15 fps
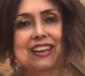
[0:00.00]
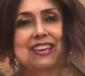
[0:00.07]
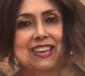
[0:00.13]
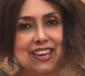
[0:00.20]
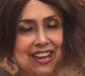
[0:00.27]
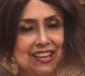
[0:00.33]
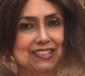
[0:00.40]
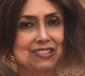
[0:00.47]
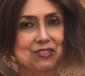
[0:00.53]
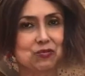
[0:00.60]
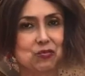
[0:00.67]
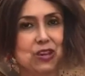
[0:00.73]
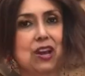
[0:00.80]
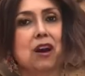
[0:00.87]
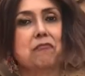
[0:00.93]
Yes,
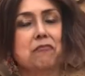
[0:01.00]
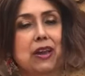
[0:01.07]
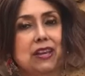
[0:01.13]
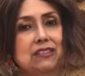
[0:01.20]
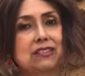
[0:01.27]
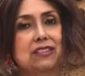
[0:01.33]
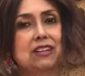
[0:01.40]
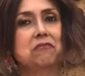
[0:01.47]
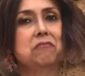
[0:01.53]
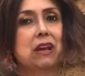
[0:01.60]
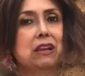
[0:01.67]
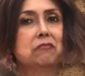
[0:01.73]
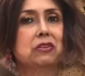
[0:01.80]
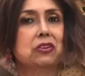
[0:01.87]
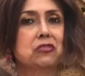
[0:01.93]
we are based in
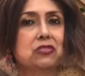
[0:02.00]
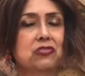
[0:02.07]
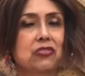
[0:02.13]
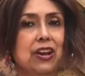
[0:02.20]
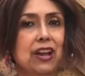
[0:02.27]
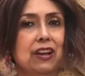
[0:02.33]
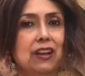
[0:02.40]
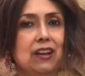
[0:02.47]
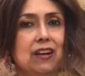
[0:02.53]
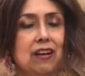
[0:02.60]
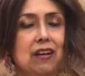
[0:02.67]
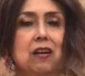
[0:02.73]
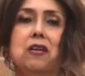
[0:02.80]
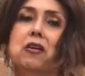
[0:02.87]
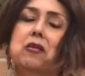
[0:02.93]
Melbourne, Australia,
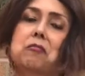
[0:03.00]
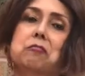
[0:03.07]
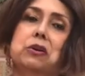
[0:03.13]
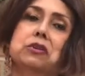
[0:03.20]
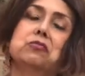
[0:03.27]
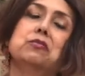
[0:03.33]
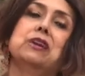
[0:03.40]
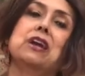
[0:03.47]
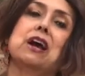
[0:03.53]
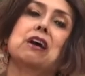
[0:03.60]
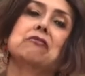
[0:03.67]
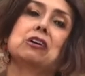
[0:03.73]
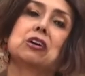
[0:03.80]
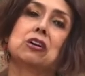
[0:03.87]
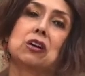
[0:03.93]
but we have
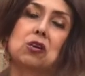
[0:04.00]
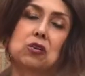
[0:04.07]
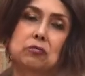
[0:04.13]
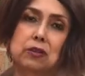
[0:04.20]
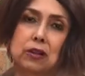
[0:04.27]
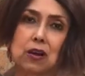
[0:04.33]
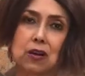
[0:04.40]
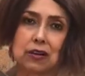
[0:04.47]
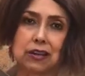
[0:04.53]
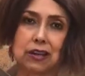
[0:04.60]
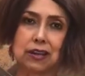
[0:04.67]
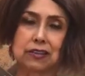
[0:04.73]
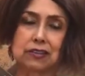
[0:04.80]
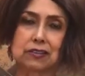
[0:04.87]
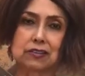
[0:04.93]
a global
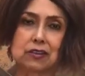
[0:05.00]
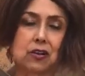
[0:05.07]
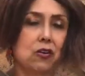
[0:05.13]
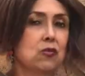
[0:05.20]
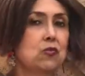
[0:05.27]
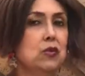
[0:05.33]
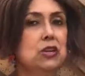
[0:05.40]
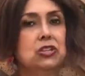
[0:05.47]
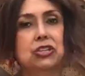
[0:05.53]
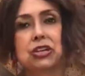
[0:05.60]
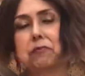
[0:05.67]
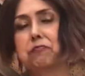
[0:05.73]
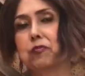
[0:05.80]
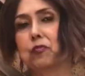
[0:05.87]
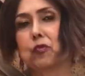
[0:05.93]
audience. We
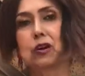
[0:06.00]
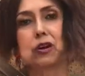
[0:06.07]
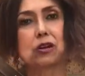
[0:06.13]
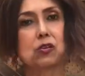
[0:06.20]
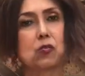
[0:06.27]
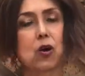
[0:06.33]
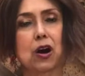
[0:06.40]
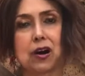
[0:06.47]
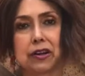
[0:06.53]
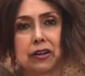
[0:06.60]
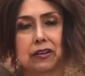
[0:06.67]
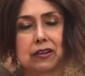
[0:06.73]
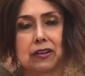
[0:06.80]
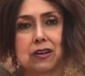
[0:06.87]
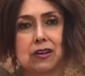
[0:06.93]
ship worldwide.